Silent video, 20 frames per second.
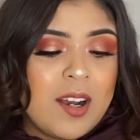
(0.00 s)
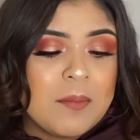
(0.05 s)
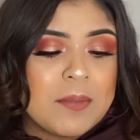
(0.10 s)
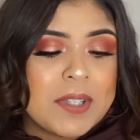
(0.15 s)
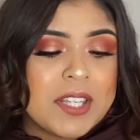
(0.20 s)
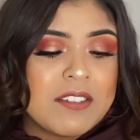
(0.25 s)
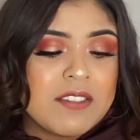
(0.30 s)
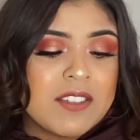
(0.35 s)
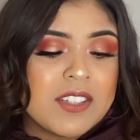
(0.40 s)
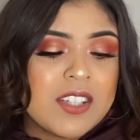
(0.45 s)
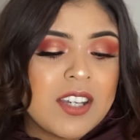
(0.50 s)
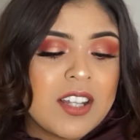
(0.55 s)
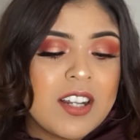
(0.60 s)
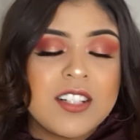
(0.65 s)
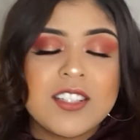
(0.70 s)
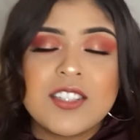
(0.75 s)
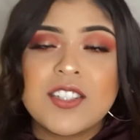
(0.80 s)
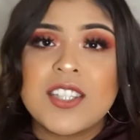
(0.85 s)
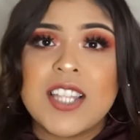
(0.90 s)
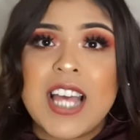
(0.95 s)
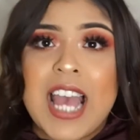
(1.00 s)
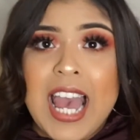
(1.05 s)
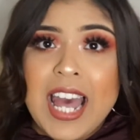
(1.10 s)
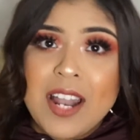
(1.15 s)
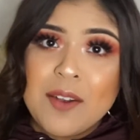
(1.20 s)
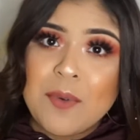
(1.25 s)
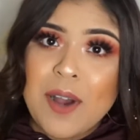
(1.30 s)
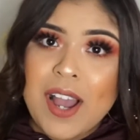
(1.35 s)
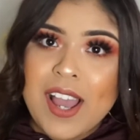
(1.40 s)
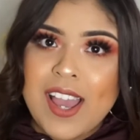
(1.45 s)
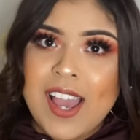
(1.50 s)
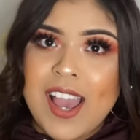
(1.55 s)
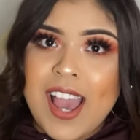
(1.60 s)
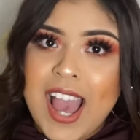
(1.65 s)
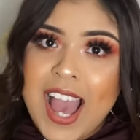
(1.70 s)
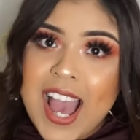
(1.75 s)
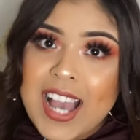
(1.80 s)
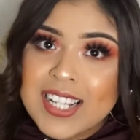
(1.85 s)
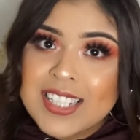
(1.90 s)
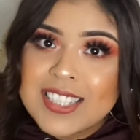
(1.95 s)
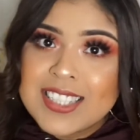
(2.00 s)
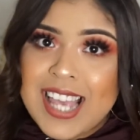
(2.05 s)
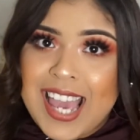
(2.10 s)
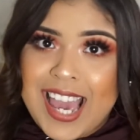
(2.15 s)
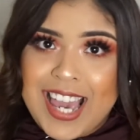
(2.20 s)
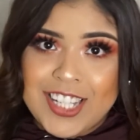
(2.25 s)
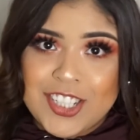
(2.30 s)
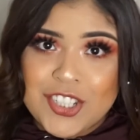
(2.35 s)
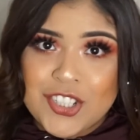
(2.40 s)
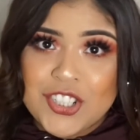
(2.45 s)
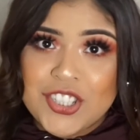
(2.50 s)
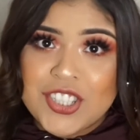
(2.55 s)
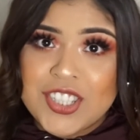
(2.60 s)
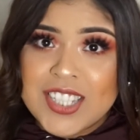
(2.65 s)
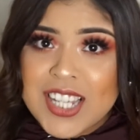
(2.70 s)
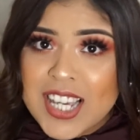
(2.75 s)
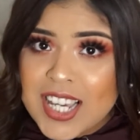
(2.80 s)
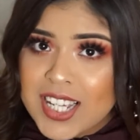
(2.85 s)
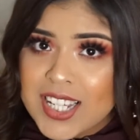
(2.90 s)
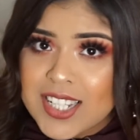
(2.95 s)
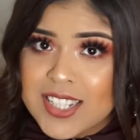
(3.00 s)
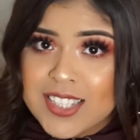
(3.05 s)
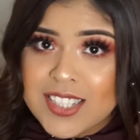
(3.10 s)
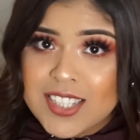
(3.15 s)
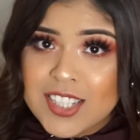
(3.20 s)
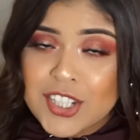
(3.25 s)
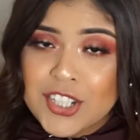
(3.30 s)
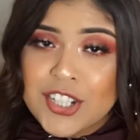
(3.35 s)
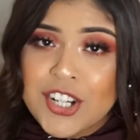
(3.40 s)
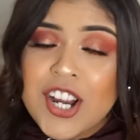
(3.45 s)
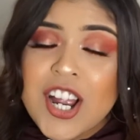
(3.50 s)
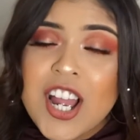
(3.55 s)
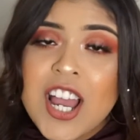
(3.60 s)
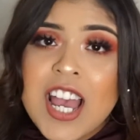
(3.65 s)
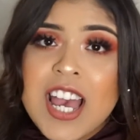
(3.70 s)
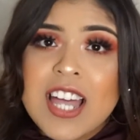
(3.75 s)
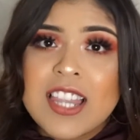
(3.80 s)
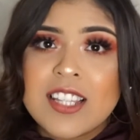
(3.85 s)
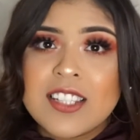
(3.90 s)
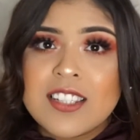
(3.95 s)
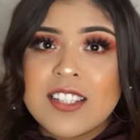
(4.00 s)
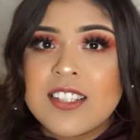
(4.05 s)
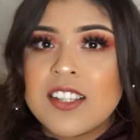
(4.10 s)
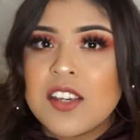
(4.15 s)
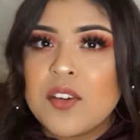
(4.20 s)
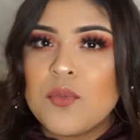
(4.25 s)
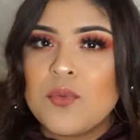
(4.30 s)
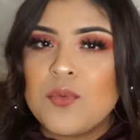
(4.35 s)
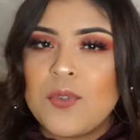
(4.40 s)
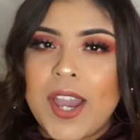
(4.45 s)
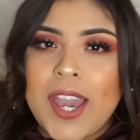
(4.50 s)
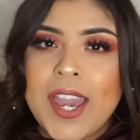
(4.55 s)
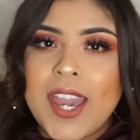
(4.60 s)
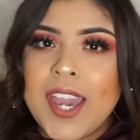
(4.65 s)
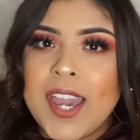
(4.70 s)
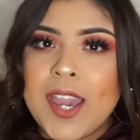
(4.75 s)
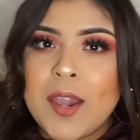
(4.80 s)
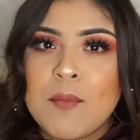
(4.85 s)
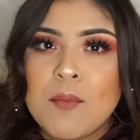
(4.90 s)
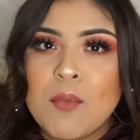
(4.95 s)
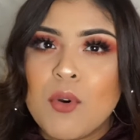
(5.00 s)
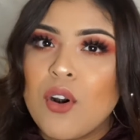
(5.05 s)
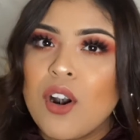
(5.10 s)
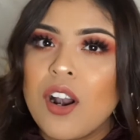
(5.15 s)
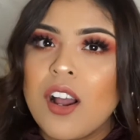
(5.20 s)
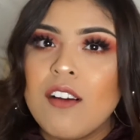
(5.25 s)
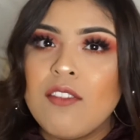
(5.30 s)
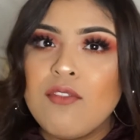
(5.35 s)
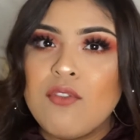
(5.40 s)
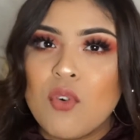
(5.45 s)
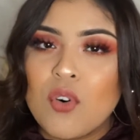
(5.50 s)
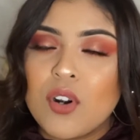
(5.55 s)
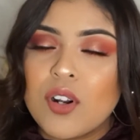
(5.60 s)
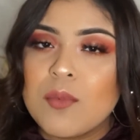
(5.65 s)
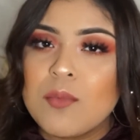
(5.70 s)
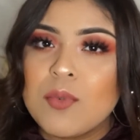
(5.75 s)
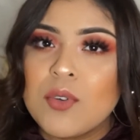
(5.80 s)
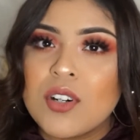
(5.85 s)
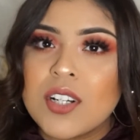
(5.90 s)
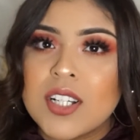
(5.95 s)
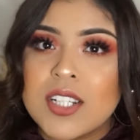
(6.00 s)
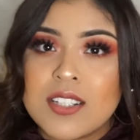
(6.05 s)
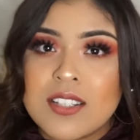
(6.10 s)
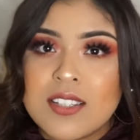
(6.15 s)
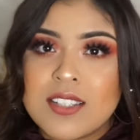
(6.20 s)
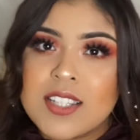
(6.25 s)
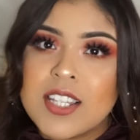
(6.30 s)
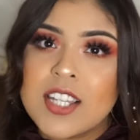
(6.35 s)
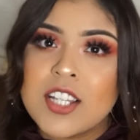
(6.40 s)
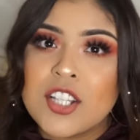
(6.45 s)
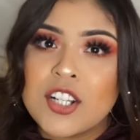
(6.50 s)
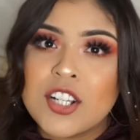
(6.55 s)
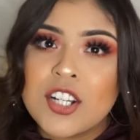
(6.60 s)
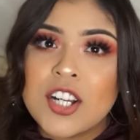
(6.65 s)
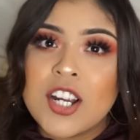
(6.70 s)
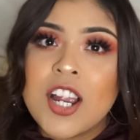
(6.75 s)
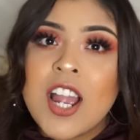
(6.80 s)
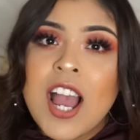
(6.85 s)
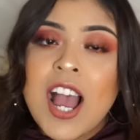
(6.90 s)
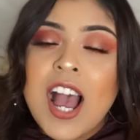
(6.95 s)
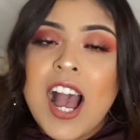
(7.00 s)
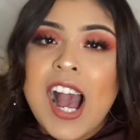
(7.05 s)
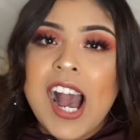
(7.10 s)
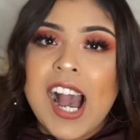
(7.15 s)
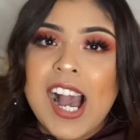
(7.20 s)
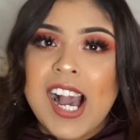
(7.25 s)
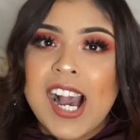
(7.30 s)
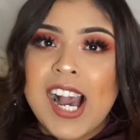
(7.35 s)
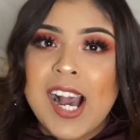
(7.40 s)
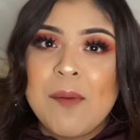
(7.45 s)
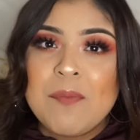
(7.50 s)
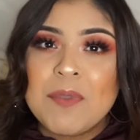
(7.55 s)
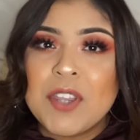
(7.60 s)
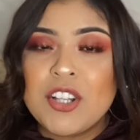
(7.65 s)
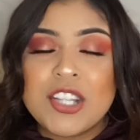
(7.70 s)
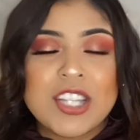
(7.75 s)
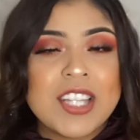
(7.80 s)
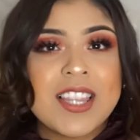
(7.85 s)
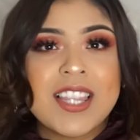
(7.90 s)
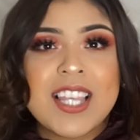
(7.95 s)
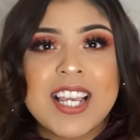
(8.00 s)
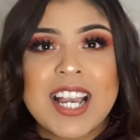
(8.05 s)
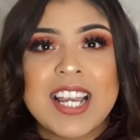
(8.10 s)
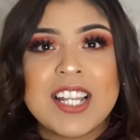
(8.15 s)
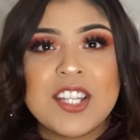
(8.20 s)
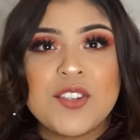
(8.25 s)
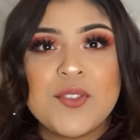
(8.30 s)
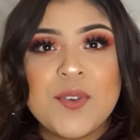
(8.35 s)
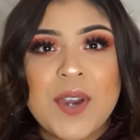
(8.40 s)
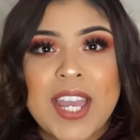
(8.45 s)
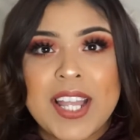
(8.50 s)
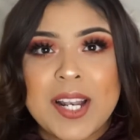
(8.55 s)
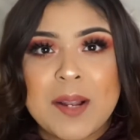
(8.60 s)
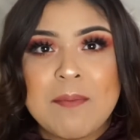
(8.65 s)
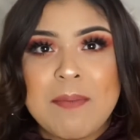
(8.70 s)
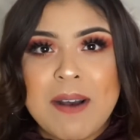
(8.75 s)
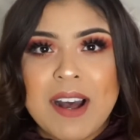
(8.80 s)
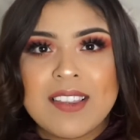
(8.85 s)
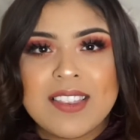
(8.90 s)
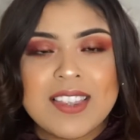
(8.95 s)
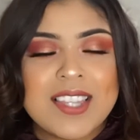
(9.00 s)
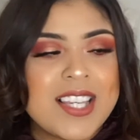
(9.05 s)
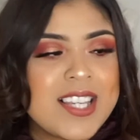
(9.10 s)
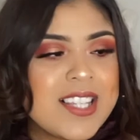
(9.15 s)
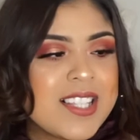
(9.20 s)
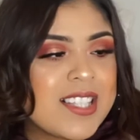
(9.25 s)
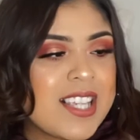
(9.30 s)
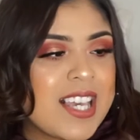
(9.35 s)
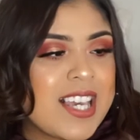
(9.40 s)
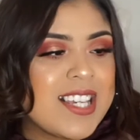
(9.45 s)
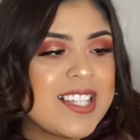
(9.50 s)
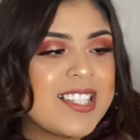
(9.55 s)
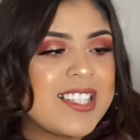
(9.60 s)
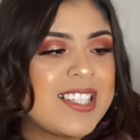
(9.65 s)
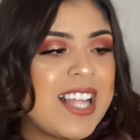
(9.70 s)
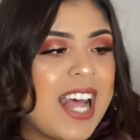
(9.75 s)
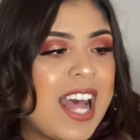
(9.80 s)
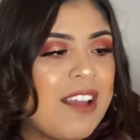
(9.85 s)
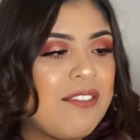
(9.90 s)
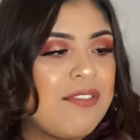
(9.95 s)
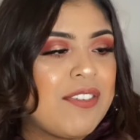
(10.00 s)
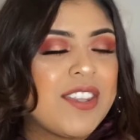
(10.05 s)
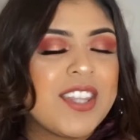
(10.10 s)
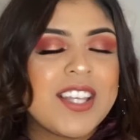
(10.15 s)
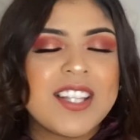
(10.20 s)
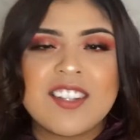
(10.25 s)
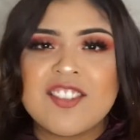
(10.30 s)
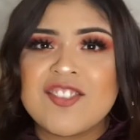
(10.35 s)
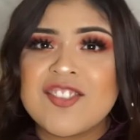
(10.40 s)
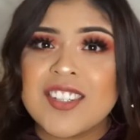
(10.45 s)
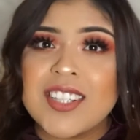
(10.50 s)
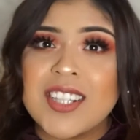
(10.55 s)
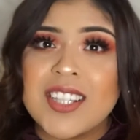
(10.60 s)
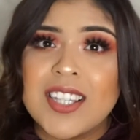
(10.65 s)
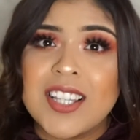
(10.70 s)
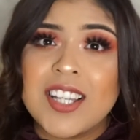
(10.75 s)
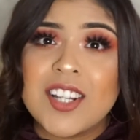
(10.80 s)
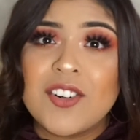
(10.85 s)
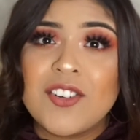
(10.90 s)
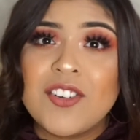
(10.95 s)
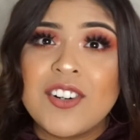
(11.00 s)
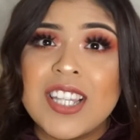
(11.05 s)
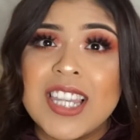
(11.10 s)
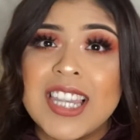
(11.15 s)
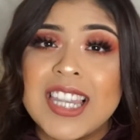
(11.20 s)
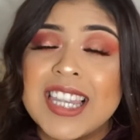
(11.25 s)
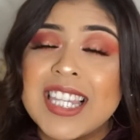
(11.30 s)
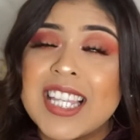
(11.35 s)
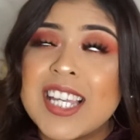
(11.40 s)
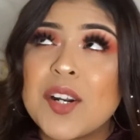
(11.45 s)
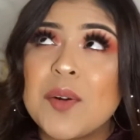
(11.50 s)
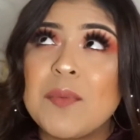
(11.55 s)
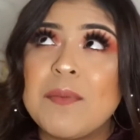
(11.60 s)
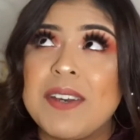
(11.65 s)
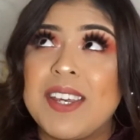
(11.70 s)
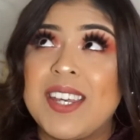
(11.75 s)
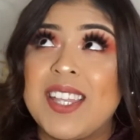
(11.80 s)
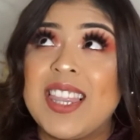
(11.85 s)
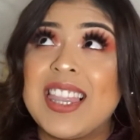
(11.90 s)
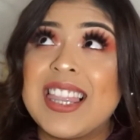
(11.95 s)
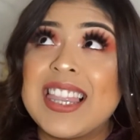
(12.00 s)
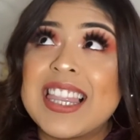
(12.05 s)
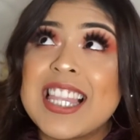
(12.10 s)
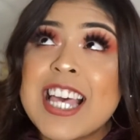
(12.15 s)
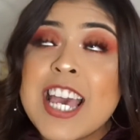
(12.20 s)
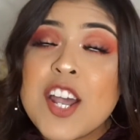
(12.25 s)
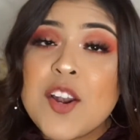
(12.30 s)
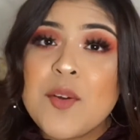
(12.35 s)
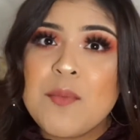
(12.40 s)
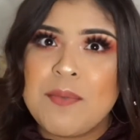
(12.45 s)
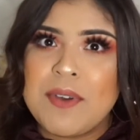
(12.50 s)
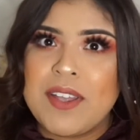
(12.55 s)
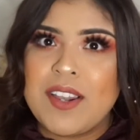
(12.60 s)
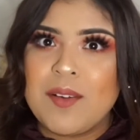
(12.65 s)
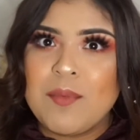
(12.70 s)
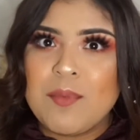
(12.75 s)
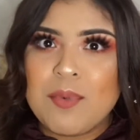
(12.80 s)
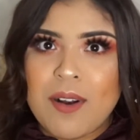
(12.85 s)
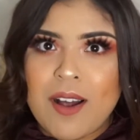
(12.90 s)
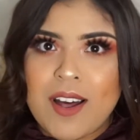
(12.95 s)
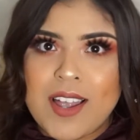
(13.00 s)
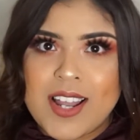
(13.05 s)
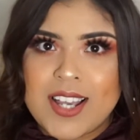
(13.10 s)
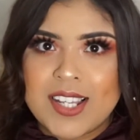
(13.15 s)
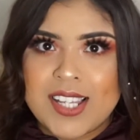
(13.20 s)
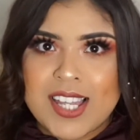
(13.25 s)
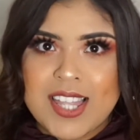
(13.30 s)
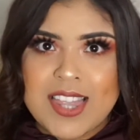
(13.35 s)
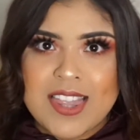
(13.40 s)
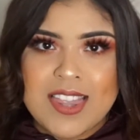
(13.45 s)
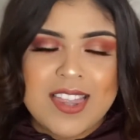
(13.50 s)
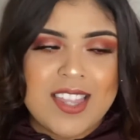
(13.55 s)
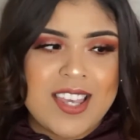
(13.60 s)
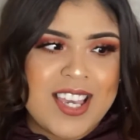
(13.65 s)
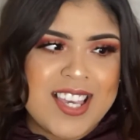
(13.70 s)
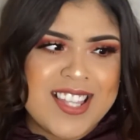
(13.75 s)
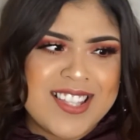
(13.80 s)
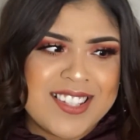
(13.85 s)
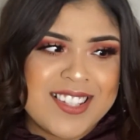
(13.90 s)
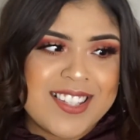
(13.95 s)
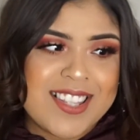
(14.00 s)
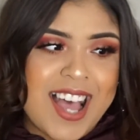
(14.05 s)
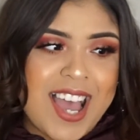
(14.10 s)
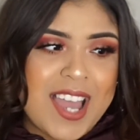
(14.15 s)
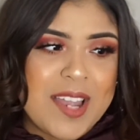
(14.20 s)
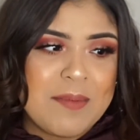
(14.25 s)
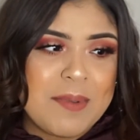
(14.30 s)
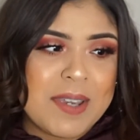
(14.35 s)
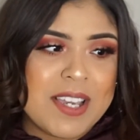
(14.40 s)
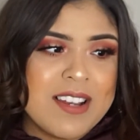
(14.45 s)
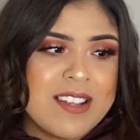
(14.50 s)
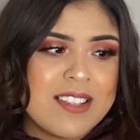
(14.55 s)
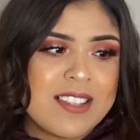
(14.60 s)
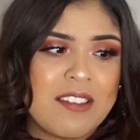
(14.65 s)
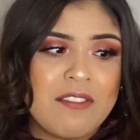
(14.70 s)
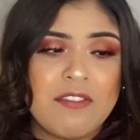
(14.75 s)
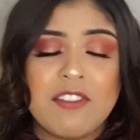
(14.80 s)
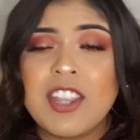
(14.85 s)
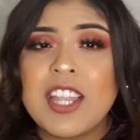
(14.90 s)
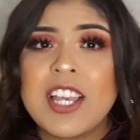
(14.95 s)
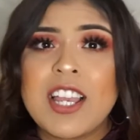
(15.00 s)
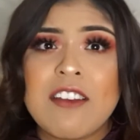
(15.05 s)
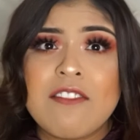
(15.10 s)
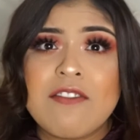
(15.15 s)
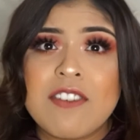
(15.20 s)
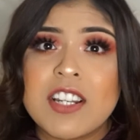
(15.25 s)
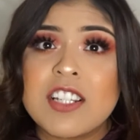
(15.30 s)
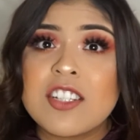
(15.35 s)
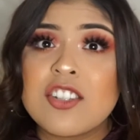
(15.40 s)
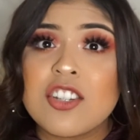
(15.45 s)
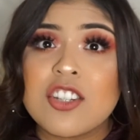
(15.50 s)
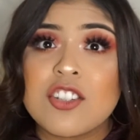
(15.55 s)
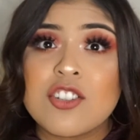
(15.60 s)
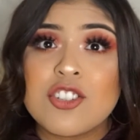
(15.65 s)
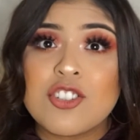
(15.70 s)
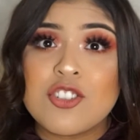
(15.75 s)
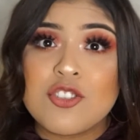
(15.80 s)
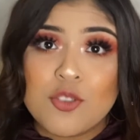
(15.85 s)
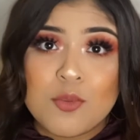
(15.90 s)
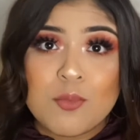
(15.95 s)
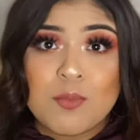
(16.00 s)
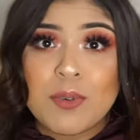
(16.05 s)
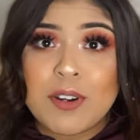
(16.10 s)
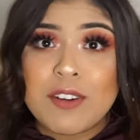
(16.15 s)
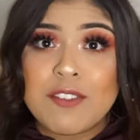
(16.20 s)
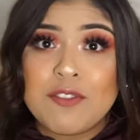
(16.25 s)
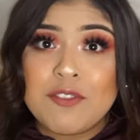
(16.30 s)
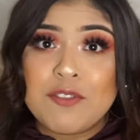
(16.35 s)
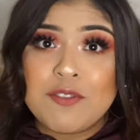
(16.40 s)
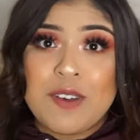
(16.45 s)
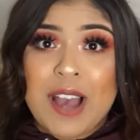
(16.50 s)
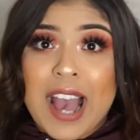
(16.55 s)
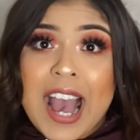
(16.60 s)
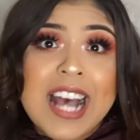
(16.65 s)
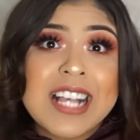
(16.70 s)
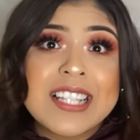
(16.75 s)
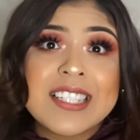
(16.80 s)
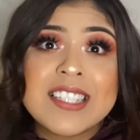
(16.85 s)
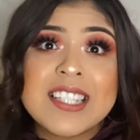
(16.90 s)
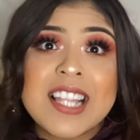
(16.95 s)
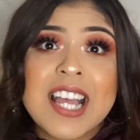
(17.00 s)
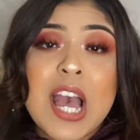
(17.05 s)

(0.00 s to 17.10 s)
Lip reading: give a shout out to the NYX HD concealer. This is a way more affordable concealer. The only thing I do hate about this is that I feel like there's a little bit of product inside, because I feel like I finished this super fast.